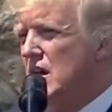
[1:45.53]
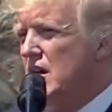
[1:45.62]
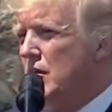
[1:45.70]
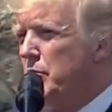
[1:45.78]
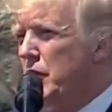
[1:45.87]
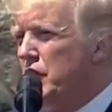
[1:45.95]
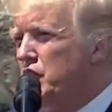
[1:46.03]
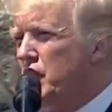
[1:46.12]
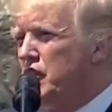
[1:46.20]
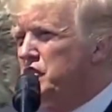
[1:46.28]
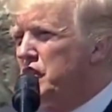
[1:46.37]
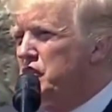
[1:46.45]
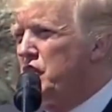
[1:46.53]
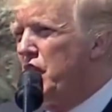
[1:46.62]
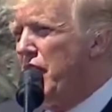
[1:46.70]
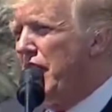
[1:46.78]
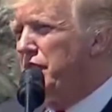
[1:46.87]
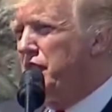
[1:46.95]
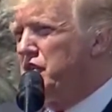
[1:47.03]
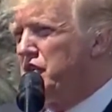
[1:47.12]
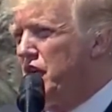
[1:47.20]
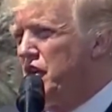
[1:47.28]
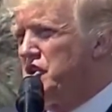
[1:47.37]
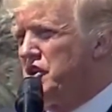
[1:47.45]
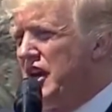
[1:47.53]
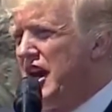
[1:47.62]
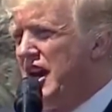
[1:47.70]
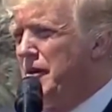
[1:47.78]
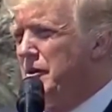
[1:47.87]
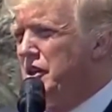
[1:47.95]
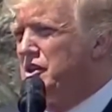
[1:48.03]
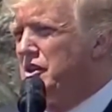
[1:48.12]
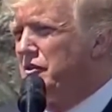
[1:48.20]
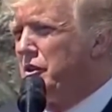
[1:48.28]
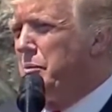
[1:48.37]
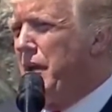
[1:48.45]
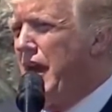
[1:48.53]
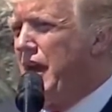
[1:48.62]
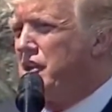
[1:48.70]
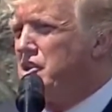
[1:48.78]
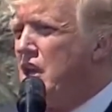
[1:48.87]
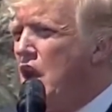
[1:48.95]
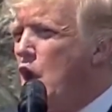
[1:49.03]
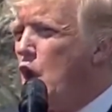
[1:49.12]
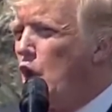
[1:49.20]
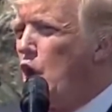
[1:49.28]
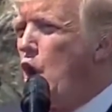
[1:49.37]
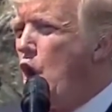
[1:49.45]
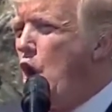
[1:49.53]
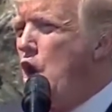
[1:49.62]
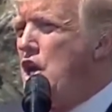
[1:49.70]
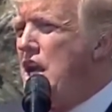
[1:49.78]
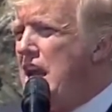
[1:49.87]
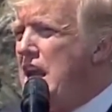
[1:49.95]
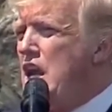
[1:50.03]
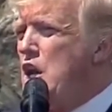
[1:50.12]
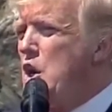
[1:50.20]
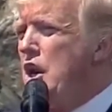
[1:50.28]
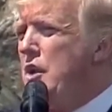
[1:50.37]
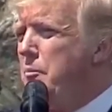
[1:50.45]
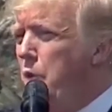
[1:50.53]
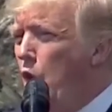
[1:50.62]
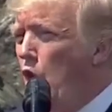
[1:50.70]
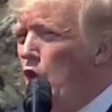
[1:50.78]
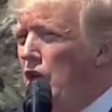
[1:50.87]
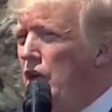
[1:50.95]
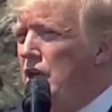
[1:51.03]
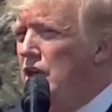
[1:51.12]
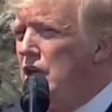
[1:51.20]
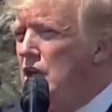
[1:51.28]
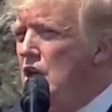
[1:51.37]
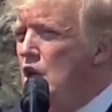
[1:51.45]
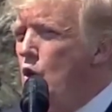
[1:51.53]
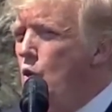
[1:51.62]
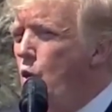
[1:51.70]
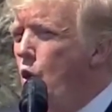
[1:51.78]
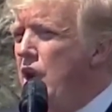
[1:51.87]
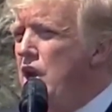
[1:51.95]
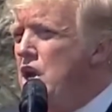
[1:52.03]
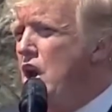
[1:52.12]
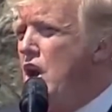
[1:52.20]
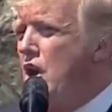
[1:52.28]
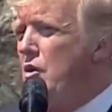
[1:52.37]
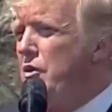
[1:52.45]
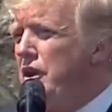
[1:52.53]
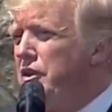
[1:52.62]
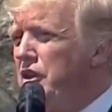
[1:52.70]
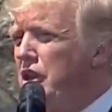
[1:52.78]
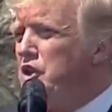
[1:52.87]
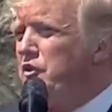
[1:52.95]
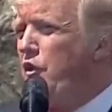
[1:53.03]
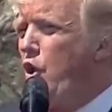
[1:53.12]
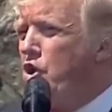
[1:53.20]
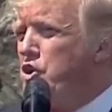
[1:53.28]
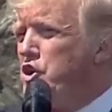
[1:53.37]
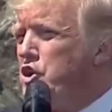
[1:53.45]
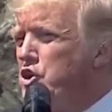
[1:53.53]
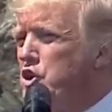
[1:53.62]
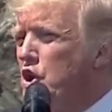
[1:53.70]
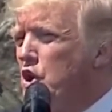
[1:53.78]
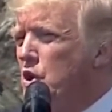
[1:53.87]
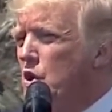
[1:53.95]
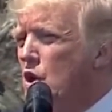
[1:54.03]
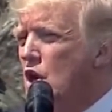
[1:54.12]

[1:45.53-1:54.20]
But just as our adversaries and enemies of the past learned here in Poland, we know that these forces, too,